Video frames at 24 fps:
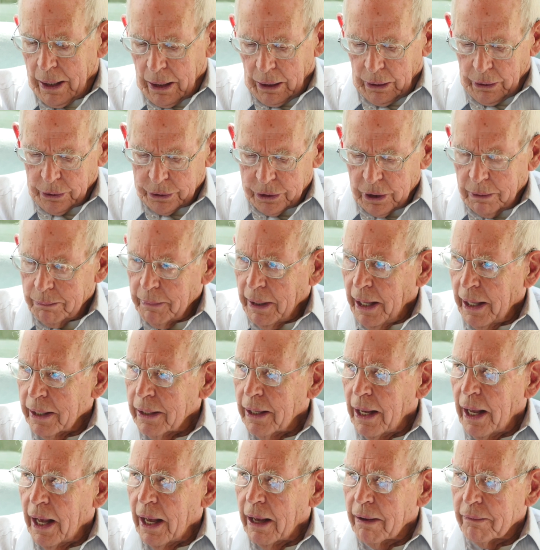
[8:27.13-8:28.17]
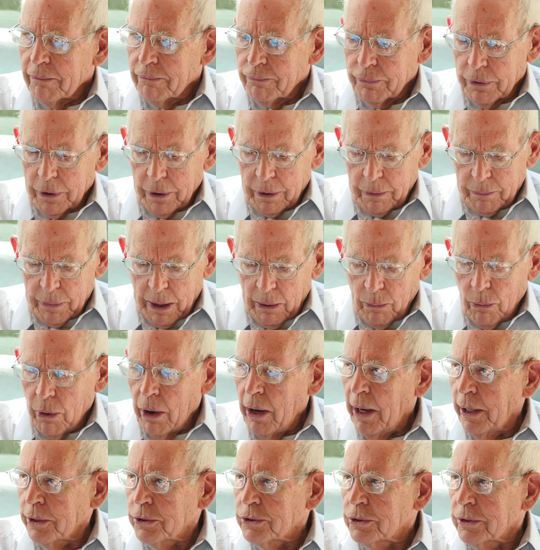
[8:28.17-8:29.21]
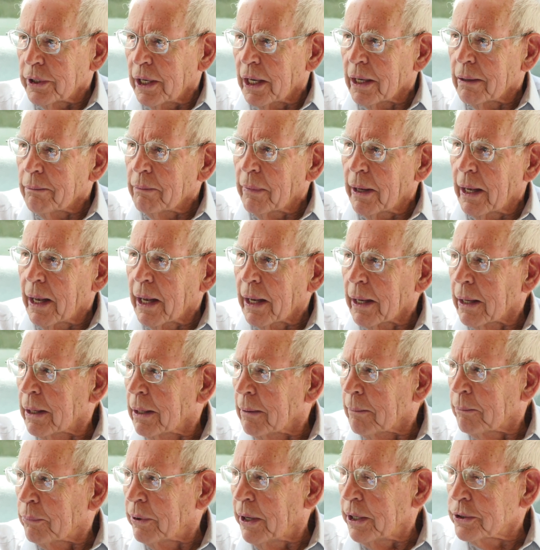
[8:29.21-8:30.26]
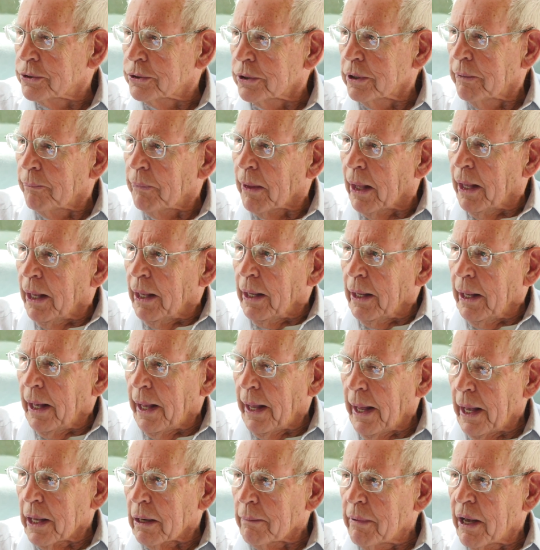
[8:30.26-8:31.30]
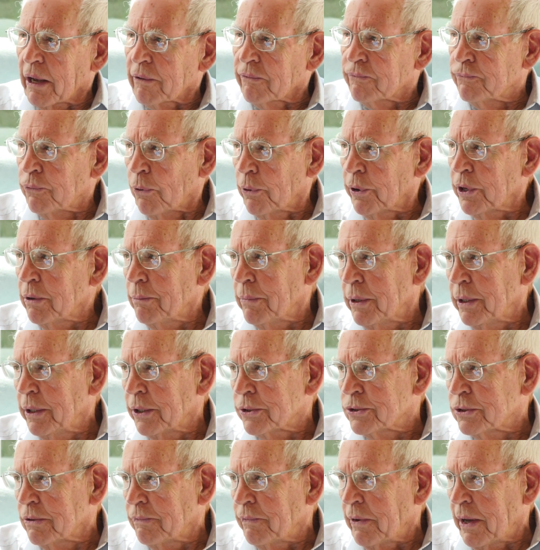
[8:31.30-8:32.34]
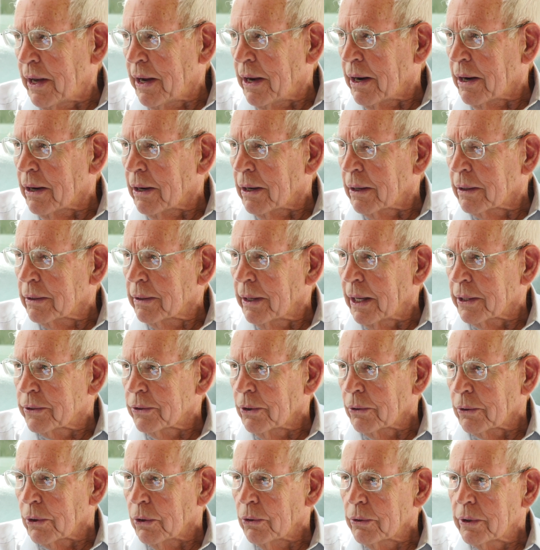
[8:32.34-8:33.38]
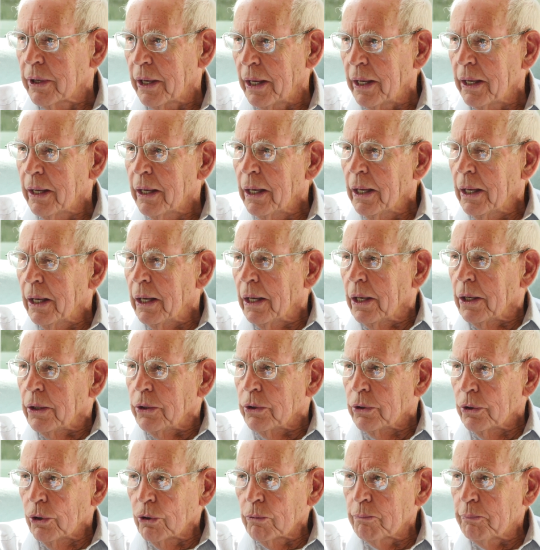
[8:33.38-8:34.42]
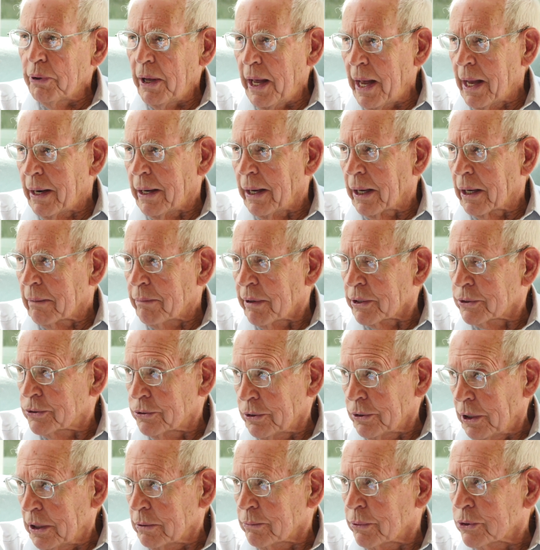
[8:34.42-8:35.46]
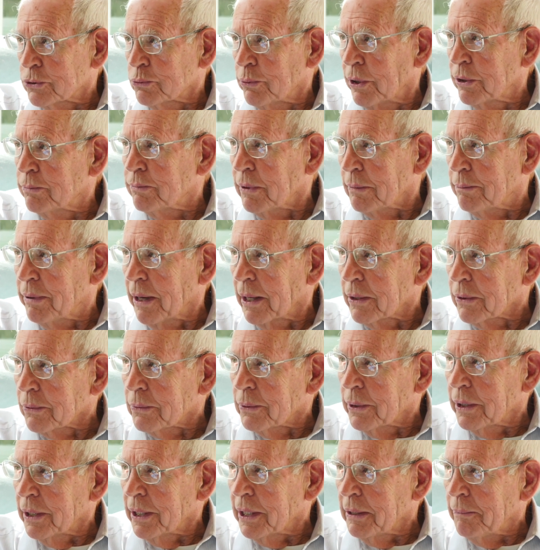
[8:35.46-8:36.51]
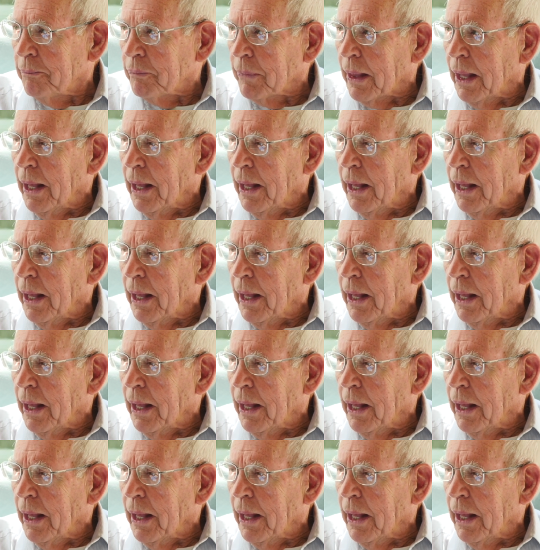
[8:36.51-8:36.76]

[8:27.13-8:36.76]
Looked at my dive, my watch, and my pressure. I had about 40 minutes of air. I thought, okay, you don't panic. My son was with me, by the way.